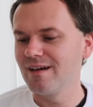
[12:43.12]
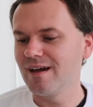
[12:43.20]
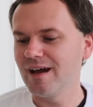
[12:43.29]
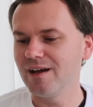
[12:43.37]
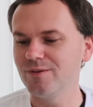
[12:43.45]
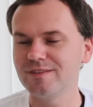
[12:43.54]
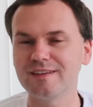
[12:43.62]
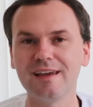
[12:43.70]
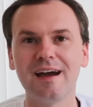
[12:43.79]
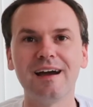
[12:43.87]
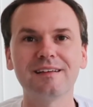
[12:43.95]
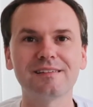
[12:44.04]
I would say
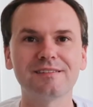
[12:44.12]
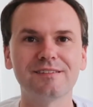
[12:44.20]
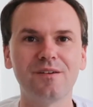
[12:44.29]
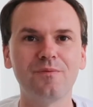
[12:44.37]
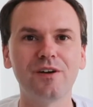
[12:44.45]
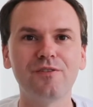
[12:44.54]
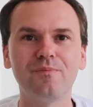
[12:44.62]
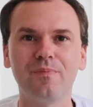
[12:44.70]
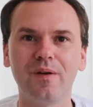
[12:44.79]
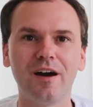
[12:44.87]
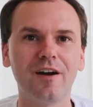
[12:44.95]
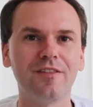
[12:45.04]
ask someone,
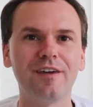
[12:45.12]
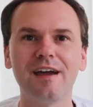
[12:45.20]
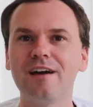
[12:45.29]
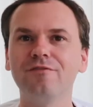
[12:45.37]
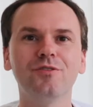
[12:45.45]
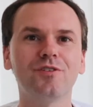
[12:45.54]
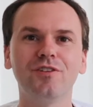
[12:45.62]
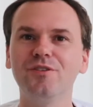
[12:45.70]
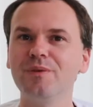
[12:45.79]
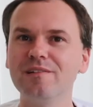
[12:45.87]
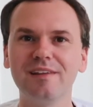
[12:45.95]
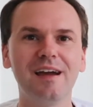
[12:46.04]
but they have no clue
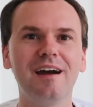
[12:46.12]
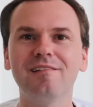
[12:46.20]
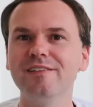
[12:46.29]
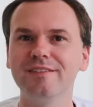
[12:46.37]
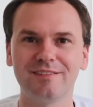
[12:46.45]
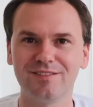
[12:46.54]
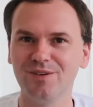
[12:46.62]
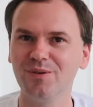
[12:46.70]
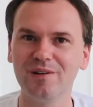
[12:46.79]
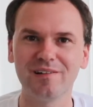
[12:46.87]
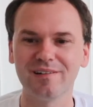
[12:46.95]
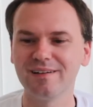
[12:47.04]
where they are in the
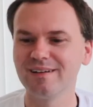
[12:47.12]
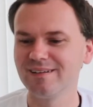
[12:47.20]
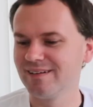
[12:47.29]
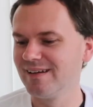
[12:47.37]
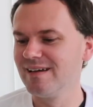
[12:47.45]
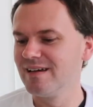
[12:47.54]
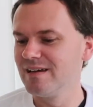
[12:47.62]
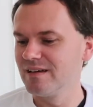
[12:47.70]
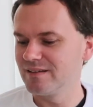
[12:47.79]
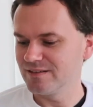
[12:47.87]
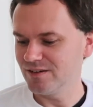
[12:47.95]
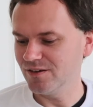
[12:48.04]
store.
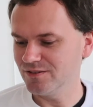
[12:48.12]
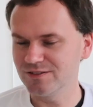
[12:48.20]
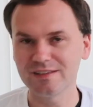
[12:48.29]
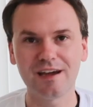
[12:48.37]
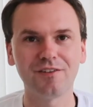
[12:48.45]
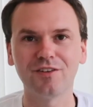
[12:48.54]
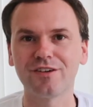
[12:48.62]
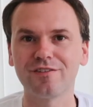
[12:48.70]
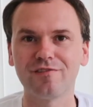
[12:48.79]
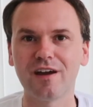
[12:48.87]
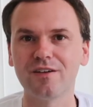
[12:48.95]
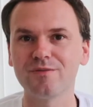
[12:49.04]
So just have a look
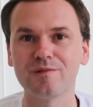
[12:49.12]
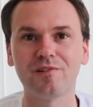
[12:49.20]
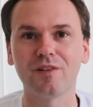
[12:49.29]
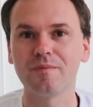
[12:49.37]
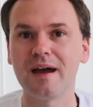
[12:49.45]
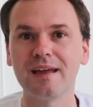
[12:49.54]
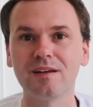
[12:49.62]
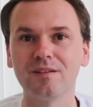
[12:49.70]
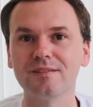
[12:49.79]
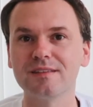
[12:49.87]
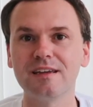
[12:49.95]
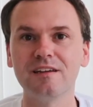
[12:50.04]
around where all the
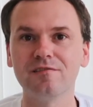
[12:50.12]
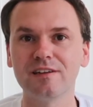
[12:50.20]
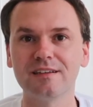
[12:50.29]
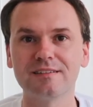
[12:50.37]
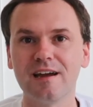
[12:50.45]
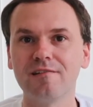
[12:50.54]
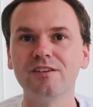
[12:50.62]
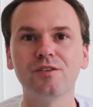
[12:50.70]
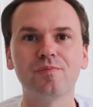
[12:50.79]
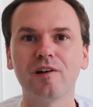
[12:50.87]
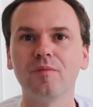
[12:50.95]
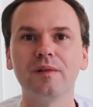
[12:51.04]
bangles, the earrings are, and you'll
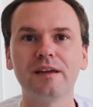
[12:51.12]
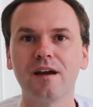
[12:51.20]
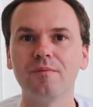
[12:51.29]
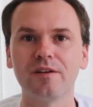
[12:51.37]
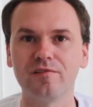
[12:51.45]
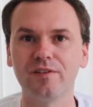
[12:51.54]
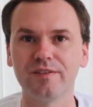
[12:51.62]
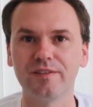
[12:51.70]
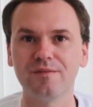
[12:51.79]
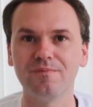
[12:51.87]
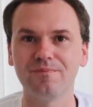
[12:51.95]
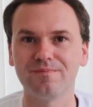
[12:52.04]
probably come across
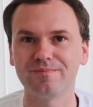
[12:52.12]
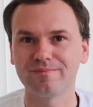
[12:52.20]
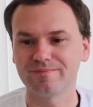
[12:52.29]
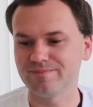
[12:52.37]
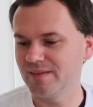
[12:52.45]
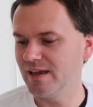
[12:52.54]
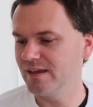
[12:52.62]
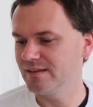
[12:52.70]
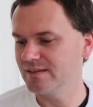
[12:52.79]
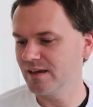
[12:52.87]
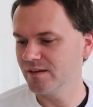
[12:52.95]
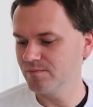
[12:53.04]
them
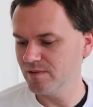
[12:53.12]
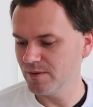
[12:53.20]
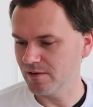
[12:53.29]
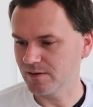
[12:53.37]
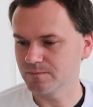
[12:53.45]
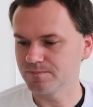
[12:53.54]
inside Primark.